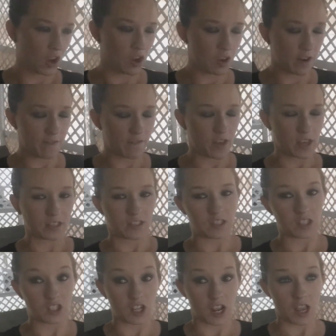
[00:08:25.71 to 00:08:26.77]

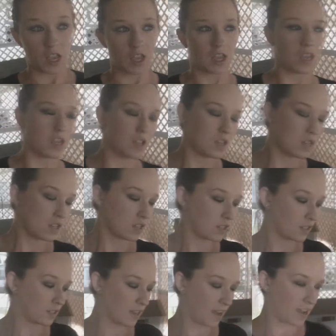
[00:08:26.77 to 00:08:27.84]
RFSJ
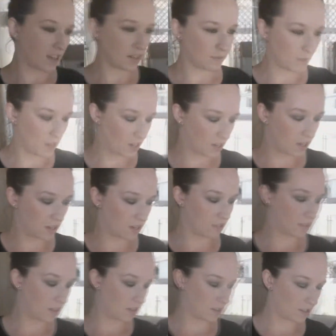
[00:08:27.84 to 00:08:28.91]
tagged me
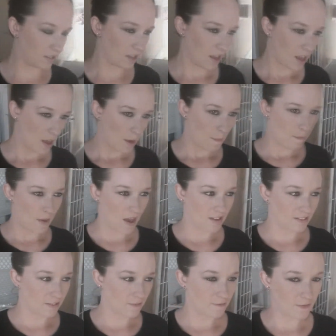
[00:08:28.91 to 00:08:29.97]
in this
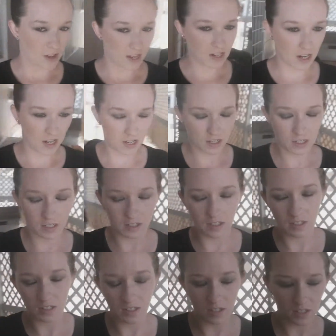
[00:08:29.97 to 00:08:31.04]
Baton Veda,
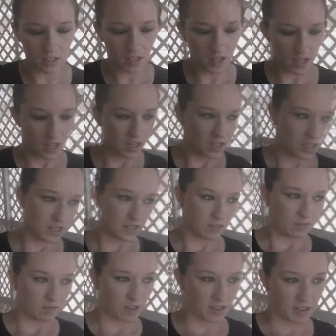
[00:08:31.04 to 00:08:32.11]

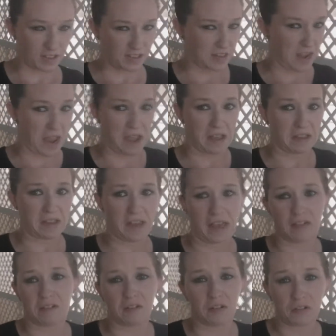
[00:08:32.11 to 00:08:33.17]
I guess tag.
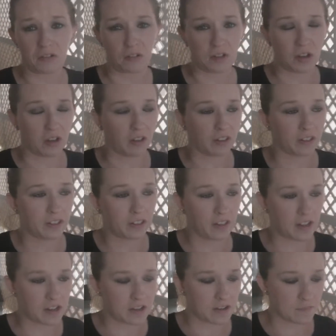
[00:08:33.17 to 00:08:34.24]
I don't know what you'd call it.